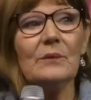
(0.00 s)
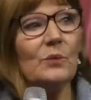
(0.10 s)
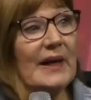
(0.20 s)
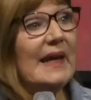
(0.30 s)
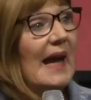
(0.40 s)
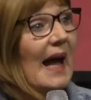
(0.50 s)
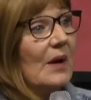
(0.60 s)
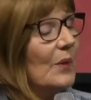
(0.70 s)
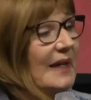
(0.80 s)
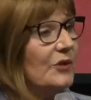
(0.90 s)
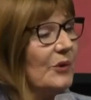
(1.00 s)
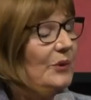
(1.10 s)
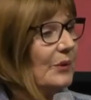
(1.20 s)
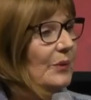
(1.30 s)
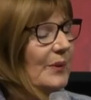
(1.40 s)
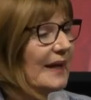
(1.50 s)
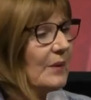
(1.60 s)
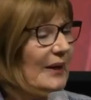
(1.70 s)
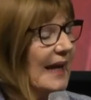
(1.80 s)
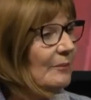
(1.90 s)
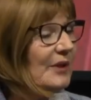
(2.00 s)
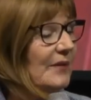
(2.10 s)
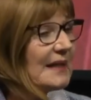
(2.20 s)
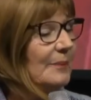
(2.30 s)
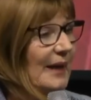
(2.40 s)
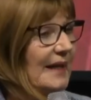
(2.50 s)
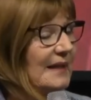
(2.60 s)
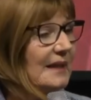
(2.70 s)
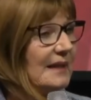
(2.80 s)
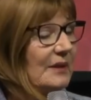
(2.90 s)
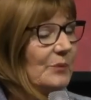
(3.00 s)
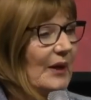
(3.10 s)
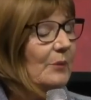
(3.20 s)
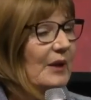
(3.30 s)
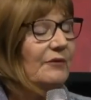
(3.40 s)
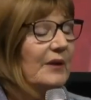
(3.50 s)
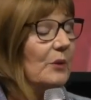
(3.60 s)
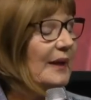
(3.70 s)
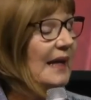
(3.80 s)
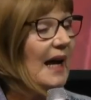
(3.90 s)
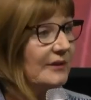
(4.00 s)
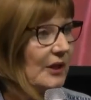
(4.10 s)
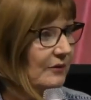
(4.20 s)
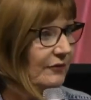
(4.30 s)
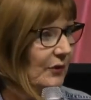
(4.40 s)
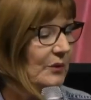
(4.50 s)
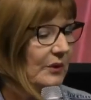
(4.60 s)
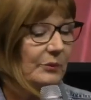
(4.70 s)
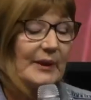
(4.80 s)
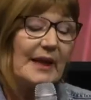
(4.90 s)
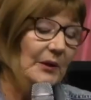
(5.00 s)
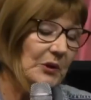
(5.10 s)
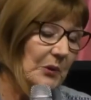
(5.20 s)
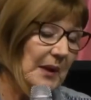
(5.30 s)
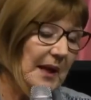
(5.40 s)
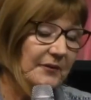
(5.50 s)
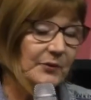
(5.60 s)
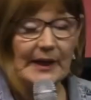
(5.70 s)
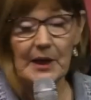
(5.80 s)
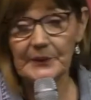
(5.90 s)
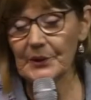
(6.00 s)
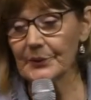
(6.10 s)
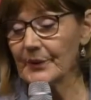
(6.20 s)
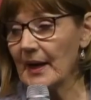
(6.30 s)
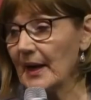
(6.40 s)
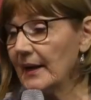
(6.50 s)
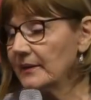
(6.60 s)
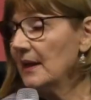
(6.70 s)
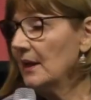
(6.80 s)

We we do. We, we come to these places where we feel we can't go forward, we can't go left, we can't go right,